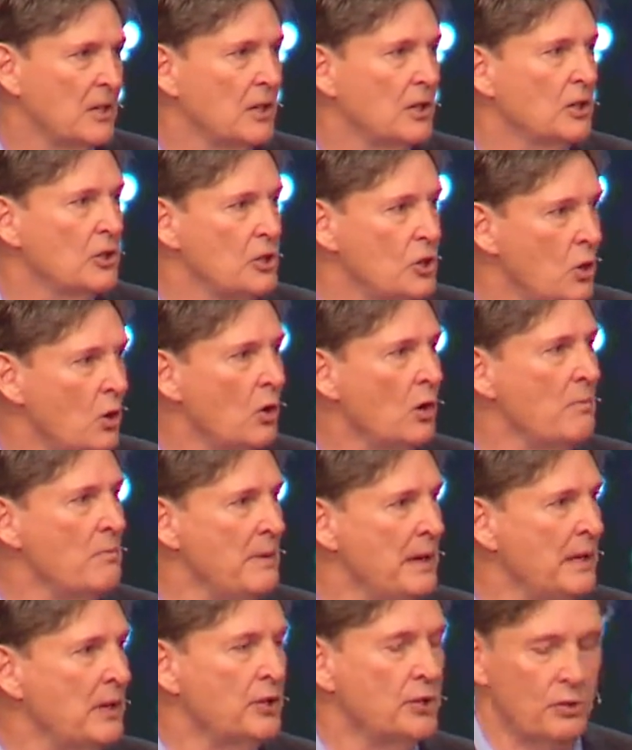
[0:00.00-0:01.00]
Your
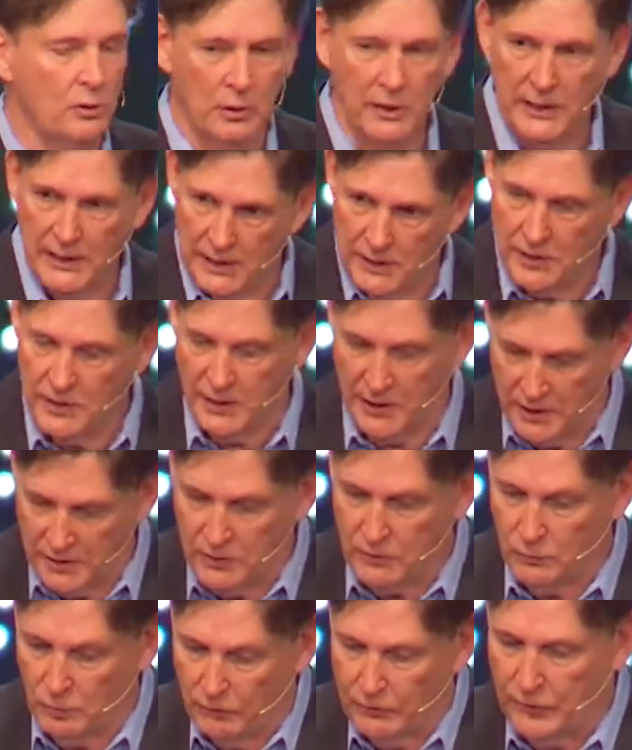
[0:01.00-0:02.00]
ministry
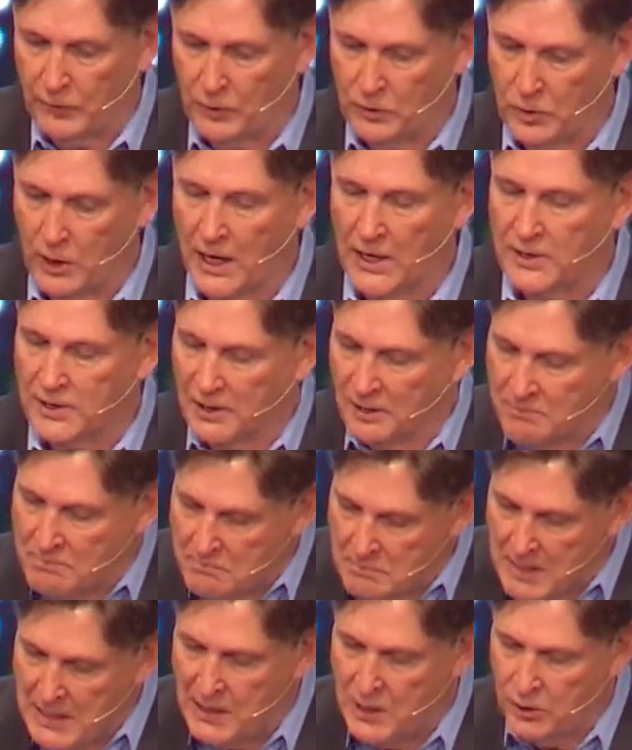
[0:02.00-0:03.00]
is referred to as the
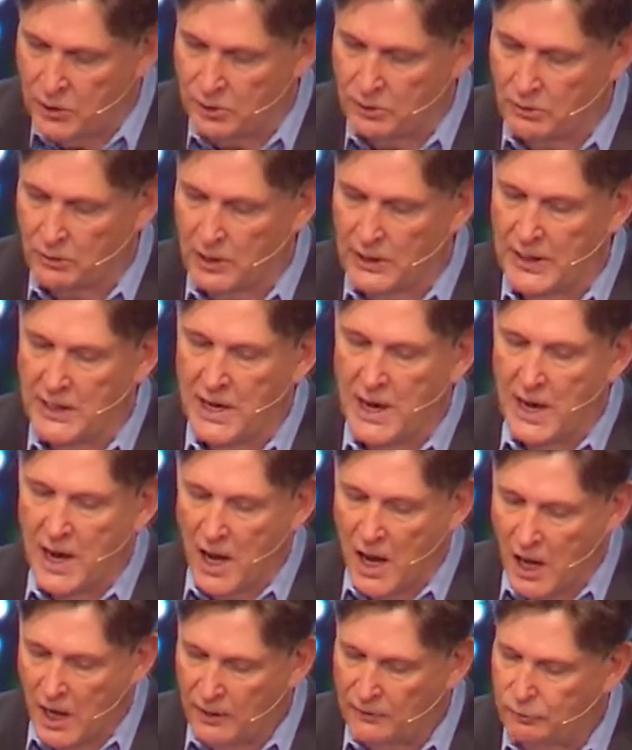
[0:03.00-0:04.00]
ministry
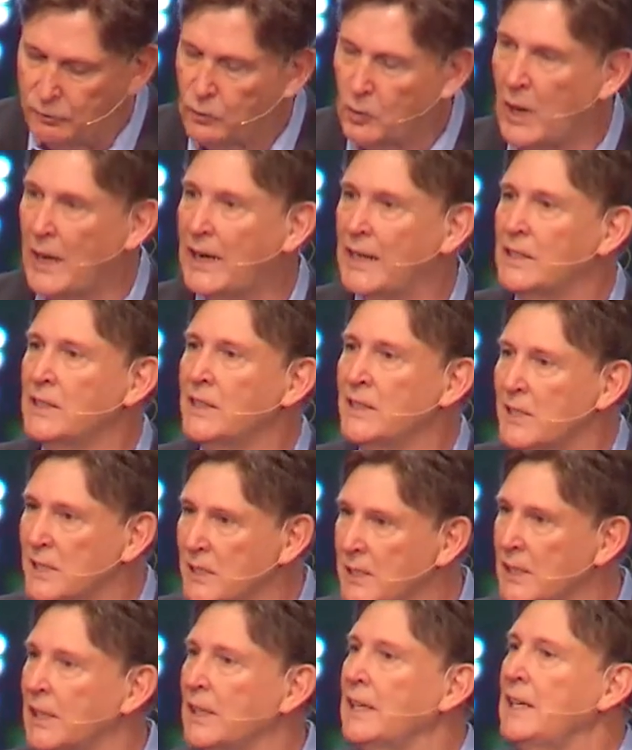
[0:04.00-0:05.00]
of
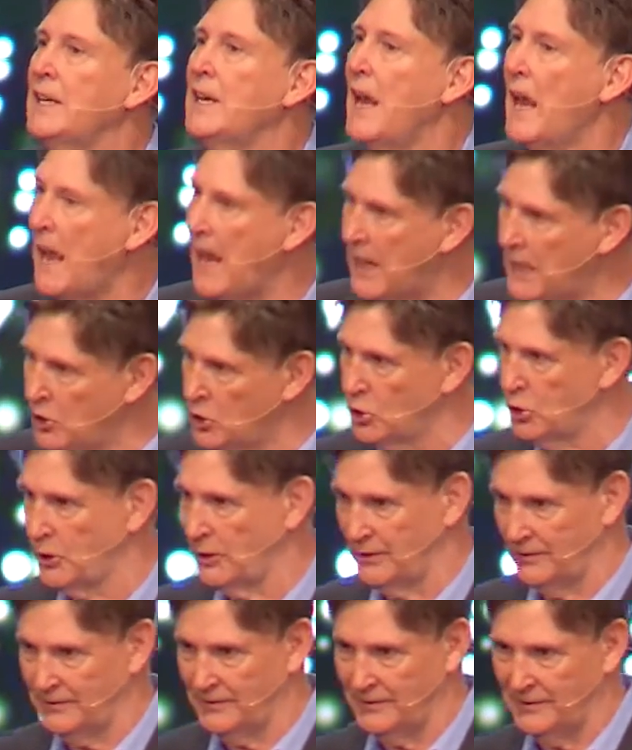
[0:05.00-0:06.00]

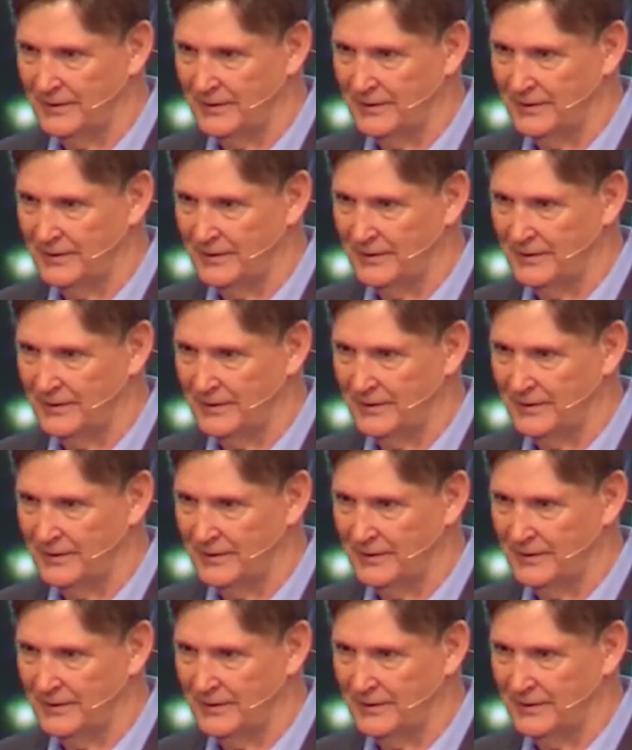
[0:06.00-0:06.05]
reconciliation.